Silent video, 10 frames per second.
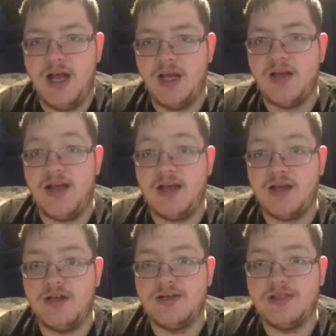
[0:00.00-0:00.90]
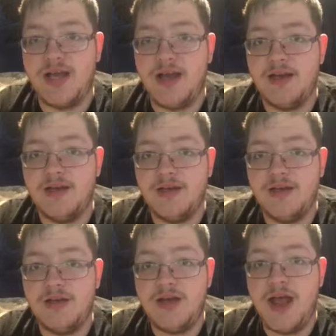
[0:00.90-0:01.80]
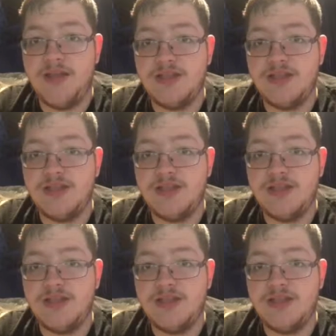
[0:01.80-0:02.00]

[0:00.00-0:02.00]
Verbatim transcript: I, uh, I understand yeah,